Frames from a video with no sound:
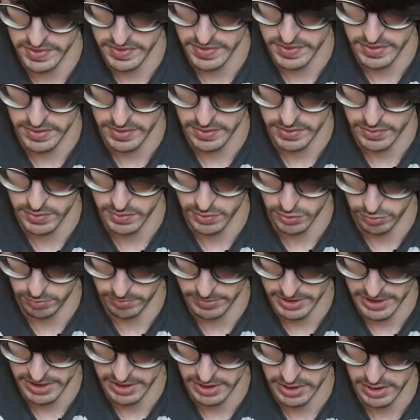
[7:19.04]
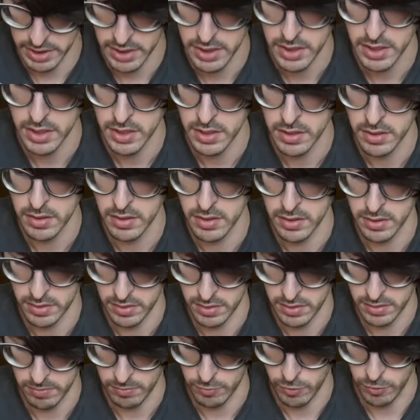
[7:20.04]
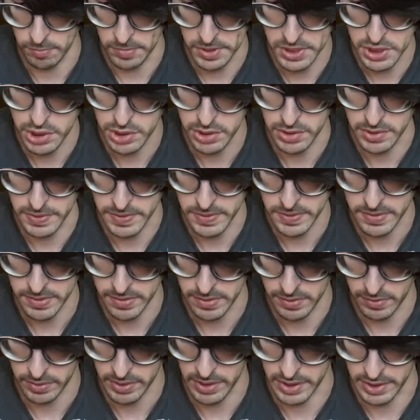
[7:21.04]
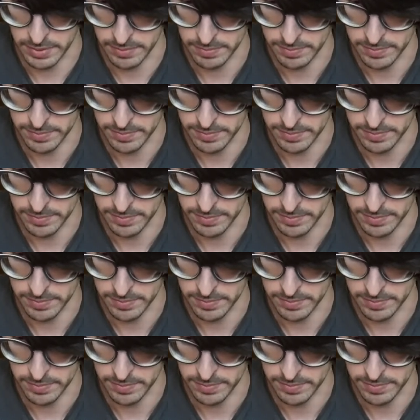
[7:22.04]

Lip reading: so many permissions. Okay,